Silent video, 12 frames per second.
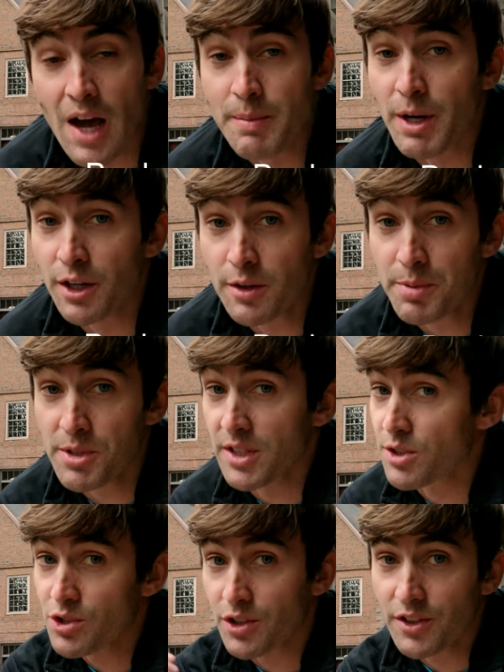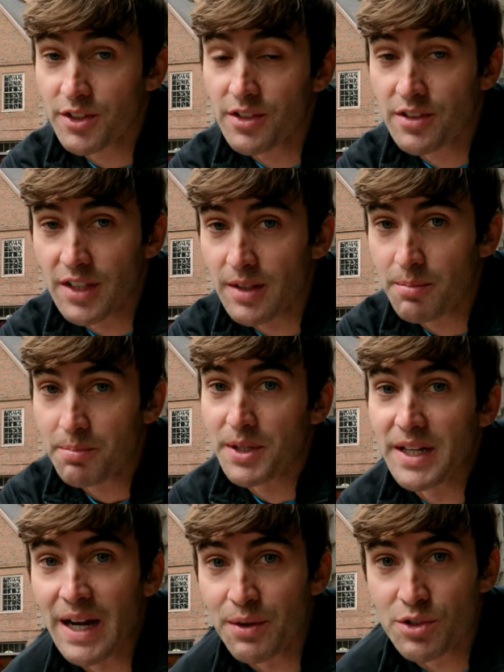I'm 100% sure this is it,
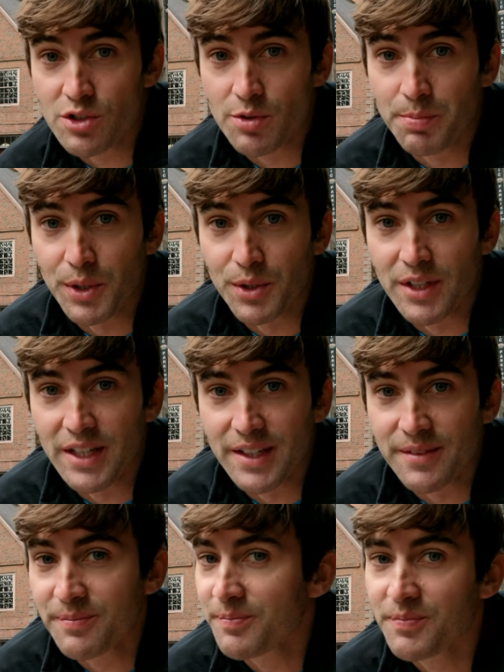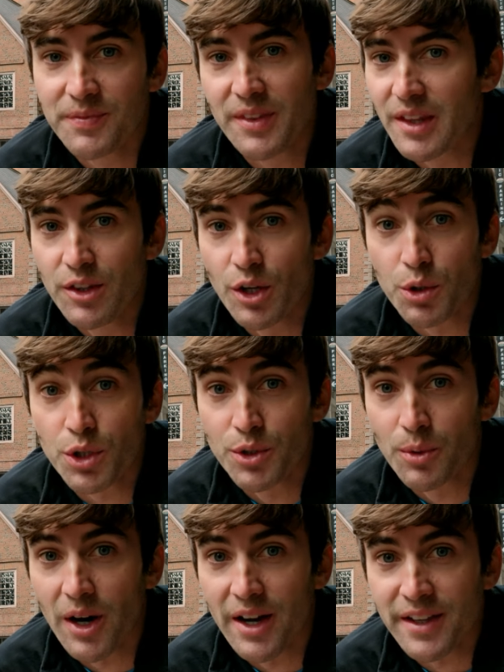but now it's a Chipotle. No
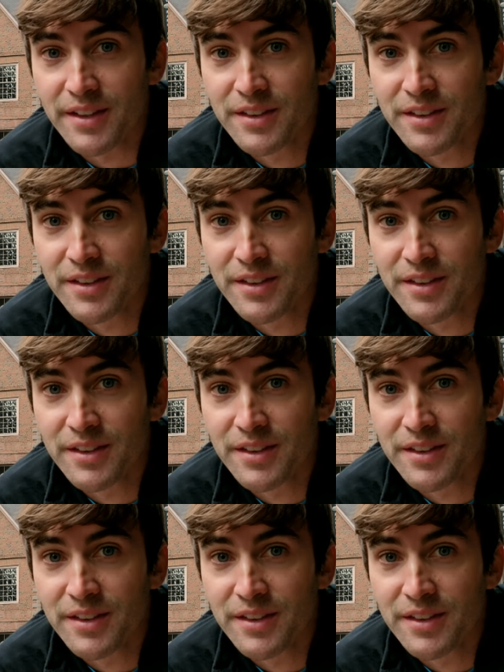clue why.